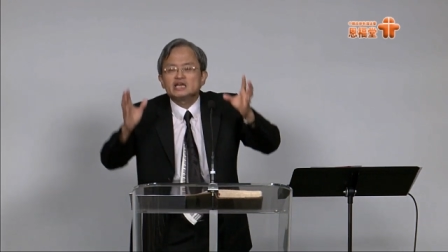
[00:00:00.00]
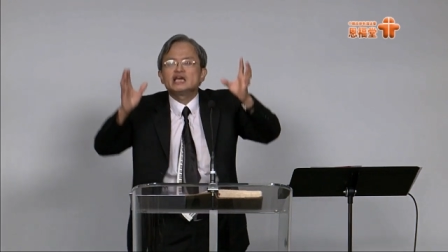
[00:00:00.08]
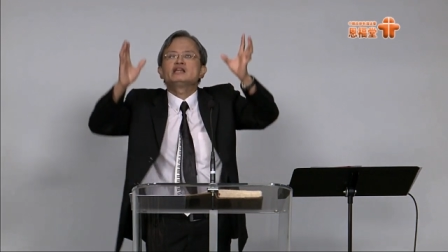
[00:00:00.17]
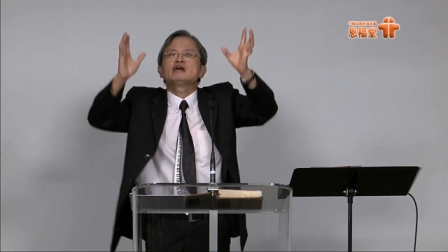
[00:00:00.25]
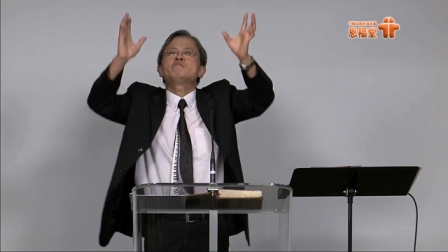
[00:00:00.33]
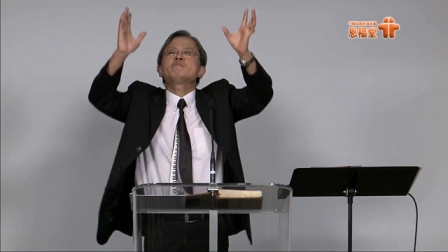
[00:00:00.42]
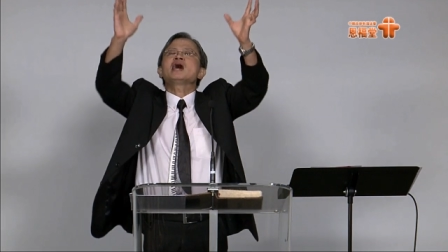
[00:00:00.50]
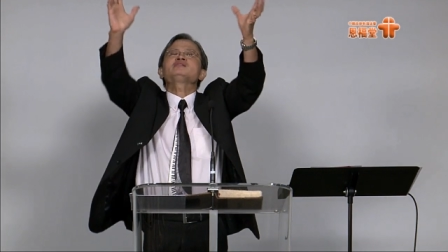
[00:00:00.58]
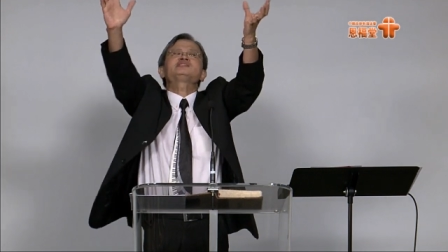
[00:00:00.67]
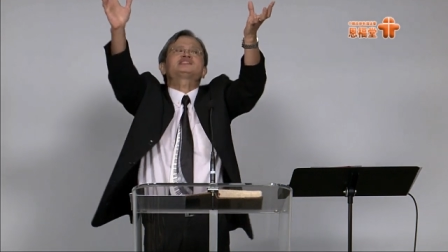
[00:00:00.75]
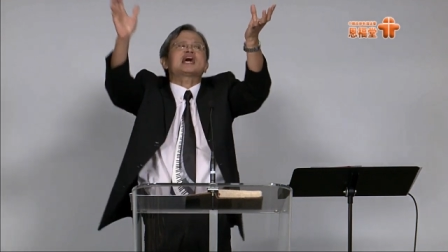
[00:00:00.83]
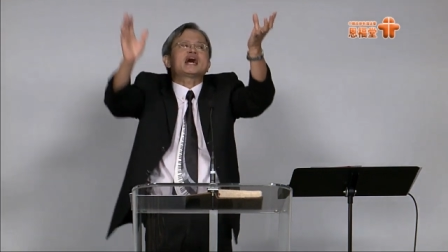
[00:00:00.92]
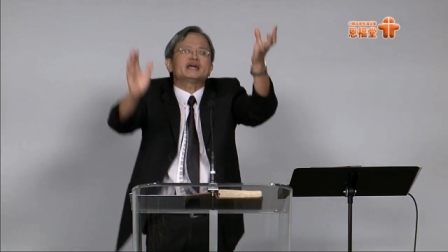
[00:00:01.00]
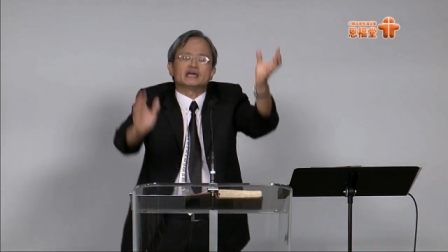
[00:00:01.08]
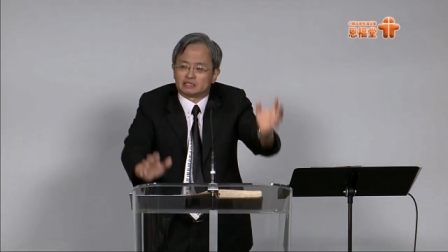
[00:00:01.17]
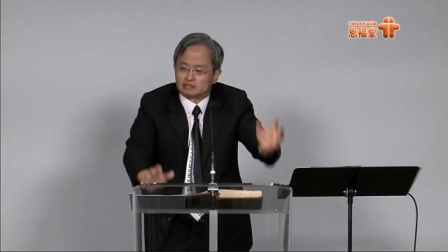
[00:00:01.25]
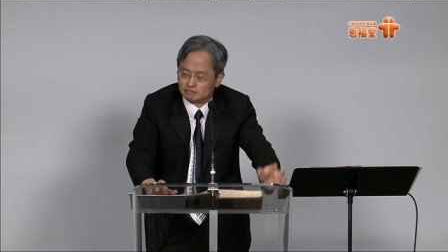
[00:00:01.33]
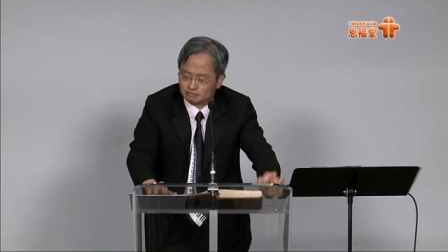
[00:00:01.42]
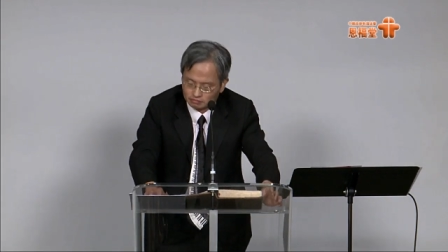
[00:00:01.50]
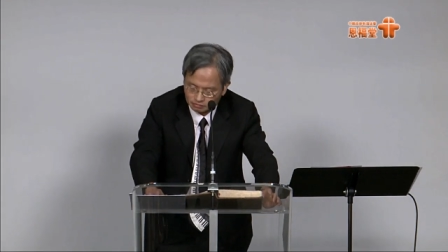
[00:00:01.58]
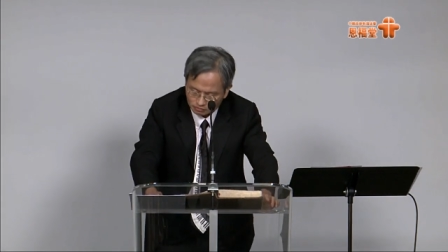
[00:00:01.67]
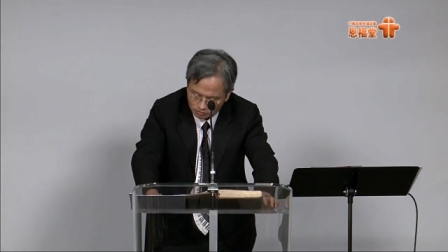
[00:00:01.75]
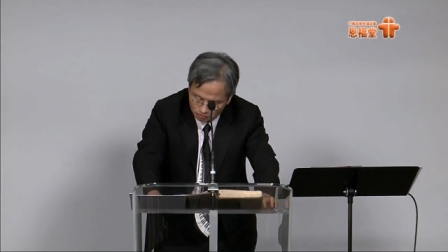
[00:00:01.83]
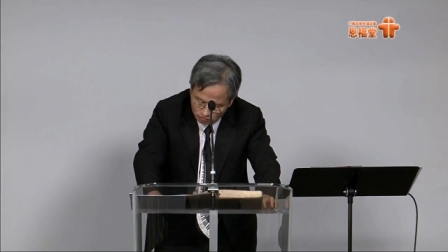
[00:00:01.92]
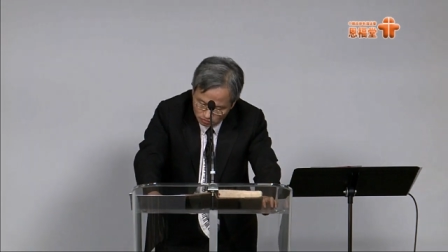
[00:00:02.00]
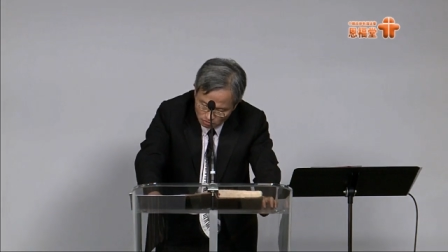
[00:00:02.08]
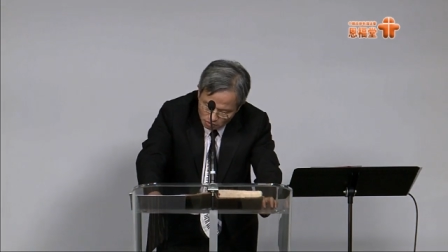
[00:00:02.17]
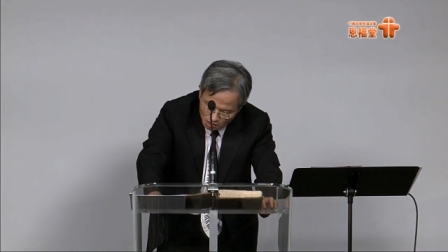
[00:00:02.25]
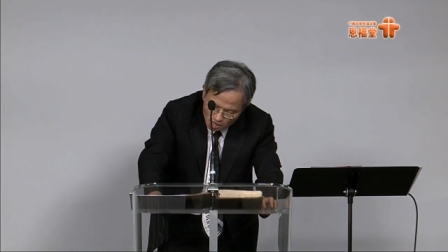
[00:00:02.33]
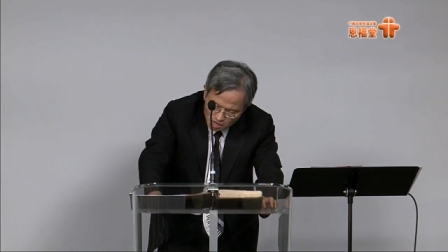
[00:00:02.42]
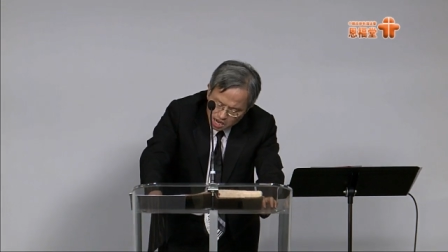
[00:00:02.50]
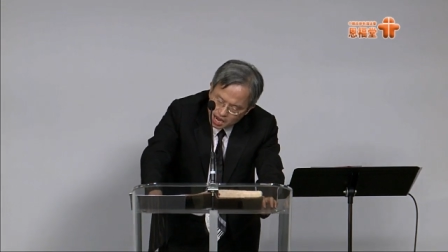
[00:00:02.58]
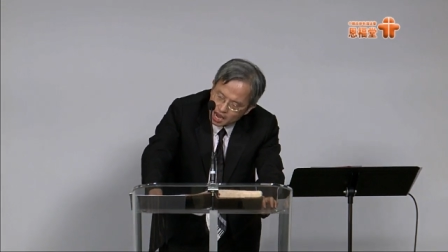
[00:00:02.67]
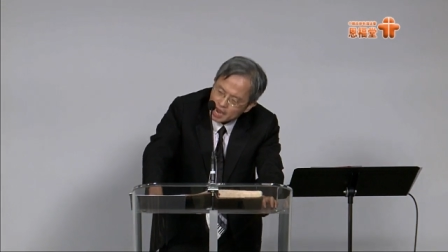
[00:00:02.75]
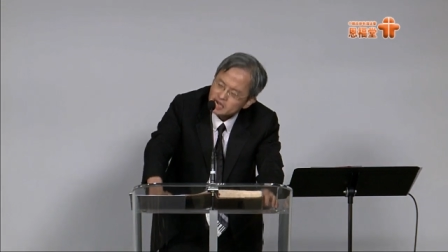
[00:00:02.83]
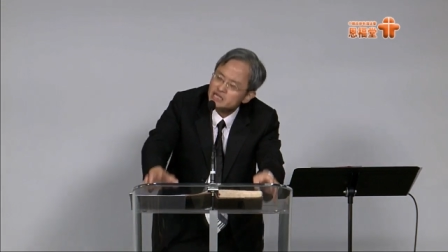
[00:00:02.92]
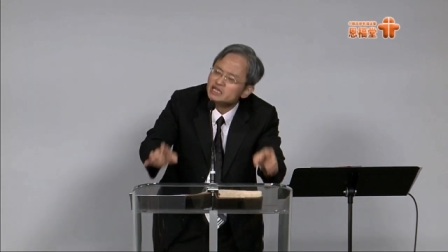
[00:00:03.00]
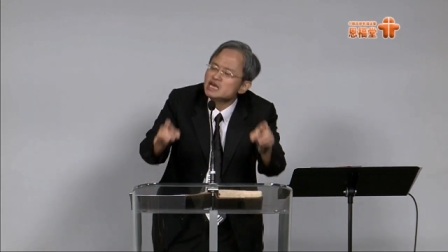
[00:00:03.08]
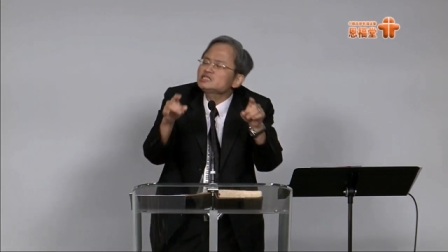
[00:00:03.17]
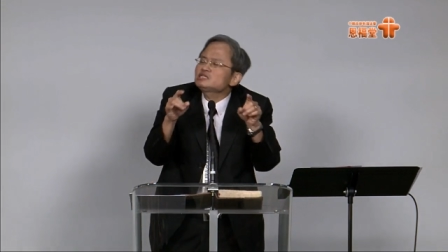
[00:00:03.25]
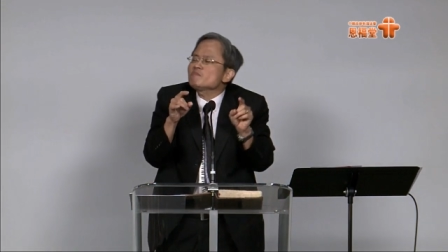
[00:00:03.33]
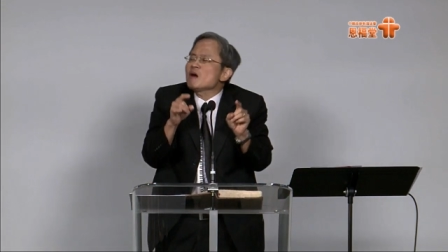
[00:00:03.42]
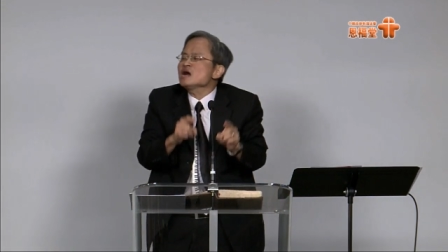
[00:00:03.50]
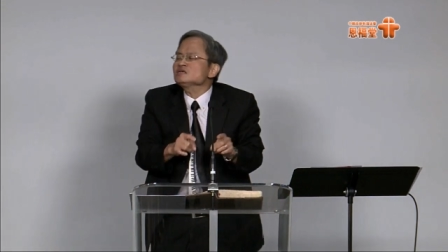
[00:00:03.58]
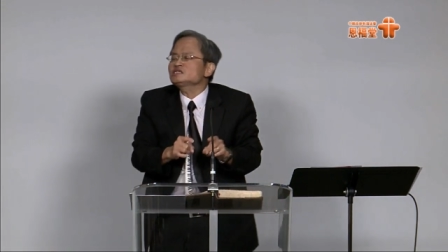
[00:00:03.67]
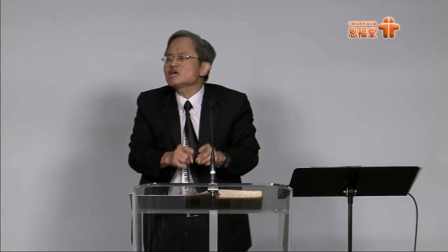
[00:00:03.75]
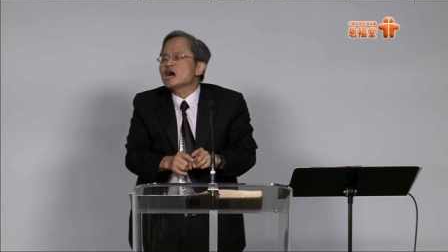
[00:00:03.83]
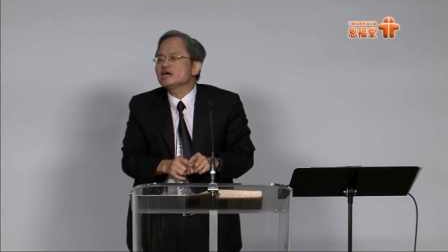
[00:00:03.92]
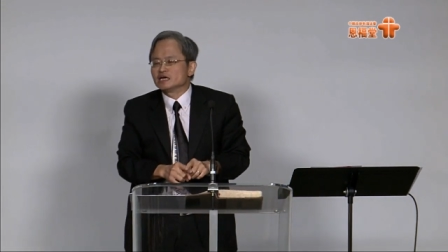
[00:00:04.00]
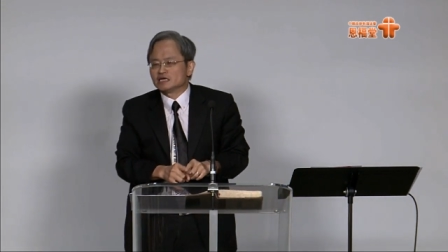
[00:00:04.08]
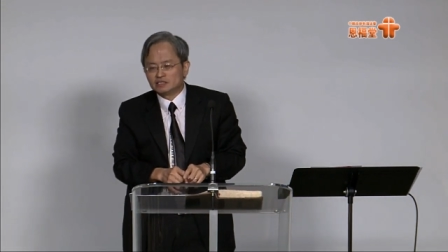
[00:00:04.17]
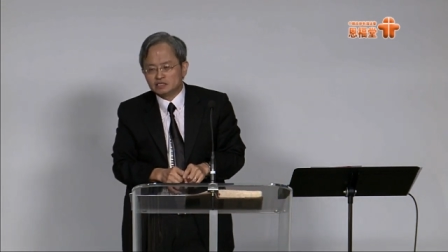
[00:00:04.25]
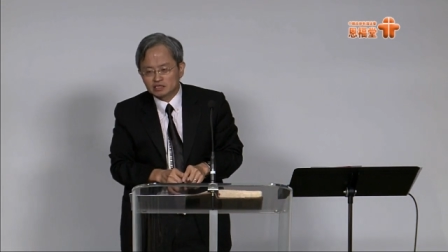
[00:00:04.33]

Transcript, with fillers: in a Mount Zion. And this Mount Zion